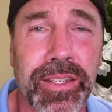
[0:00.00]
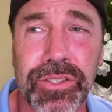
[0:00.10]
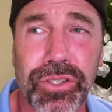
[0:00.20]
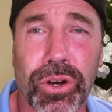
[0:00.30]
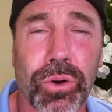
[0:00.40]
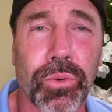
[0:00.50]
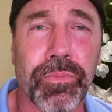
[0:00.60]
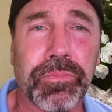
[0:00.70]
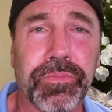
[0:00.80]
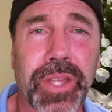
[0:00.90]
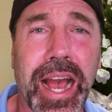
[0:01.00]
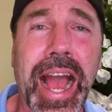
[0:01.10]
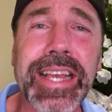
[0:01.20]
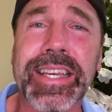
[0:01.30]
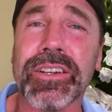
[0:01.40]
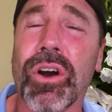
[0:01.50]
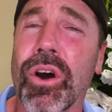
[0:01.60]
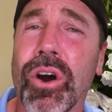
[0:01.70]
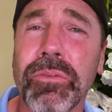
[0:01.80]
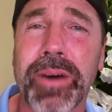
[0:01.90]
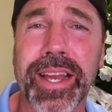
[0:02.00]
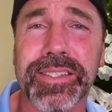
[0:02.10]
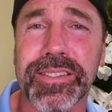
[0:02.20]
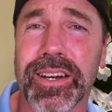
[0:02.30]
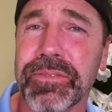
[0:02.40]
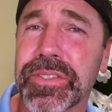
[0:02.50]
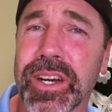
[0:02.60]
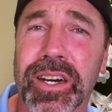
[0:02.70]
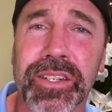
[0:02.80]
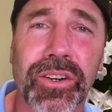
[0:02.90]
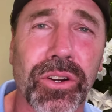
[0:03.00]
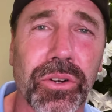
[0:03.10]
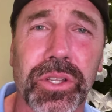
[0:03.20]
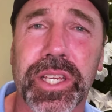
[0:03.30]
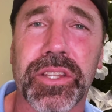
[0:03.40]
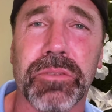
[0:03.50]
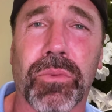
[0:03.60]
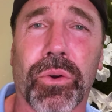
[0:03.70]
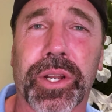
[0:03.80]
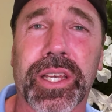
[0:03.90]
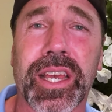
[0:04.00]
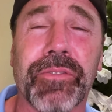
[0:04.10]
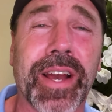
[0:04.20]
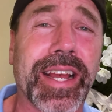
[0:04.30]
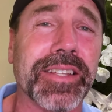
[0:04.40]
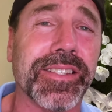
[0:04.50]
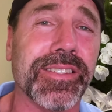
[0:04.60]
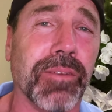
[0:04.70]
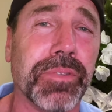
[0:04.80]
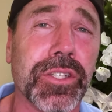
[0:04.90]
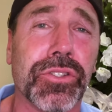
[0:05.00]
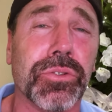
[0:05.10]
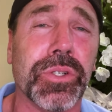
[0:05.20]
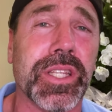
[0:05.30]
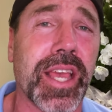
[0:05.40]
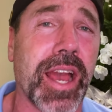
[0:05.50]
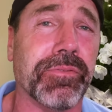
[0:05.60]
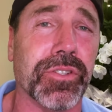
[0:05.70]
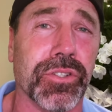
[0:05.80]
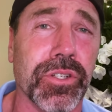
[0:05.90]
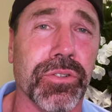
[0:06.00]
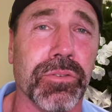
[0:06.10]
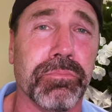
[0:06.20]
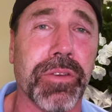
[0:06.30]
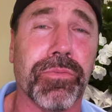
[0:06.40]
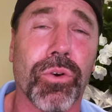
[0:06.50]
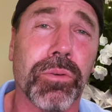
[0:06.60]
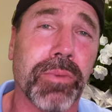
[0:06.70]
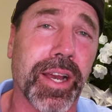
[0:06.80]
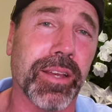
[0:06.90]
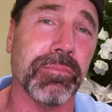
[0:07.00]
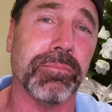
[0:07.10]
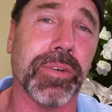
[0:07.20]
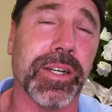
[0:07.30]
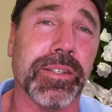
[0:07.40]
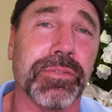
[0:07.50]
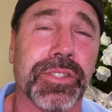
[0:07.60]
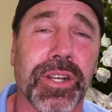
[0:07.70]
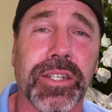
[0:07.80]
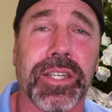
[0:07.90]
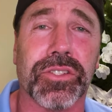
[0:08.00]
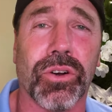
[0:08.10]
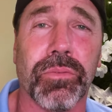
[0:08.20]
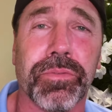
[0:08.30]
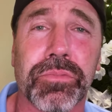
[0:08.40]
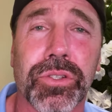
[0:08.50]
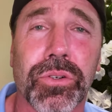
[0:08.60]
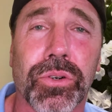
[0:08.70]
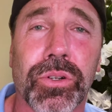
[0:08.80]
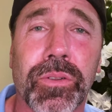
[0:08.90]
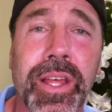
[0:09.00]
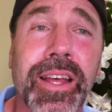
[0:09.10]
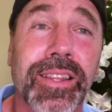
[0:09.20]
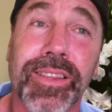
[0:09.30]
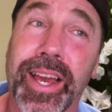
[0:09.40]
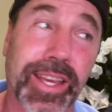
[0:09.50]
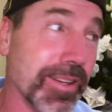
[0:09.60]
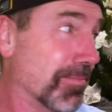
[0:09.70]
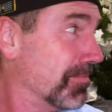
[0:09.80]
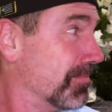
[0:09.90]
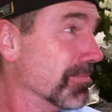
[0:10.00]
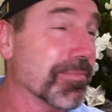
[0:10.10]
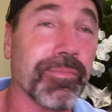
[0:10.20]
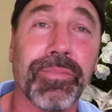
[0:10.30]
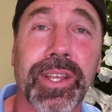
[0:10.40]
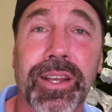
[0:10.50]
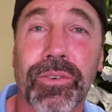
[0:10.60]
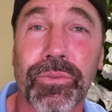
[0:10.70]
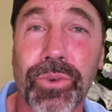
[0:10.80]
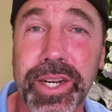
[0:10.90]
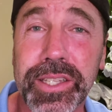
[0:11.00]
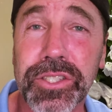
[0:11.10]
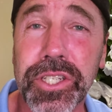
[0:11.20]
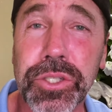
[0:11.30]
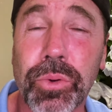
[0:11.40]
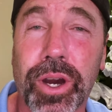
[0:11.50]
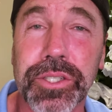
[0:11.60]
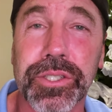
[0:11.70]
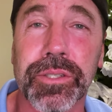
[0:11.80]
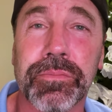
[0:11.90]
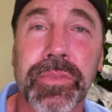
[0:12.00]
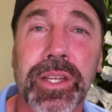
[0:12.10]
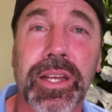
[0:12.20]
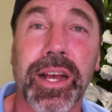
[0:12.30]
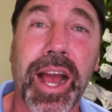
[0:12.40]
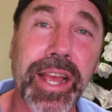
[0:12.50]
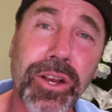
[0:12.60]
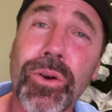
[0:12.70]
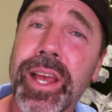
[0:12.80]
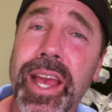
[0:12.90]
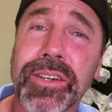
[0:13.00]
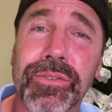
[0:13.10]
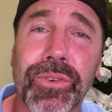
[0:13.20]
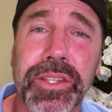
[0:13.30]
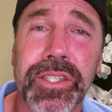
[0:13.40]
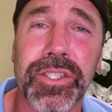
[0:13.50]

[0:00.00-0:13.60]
So I get all my stuff done early in the morning. If I got something to do in the afternoon before my son gets home from school, like running the dishwasher, I go ahead and run the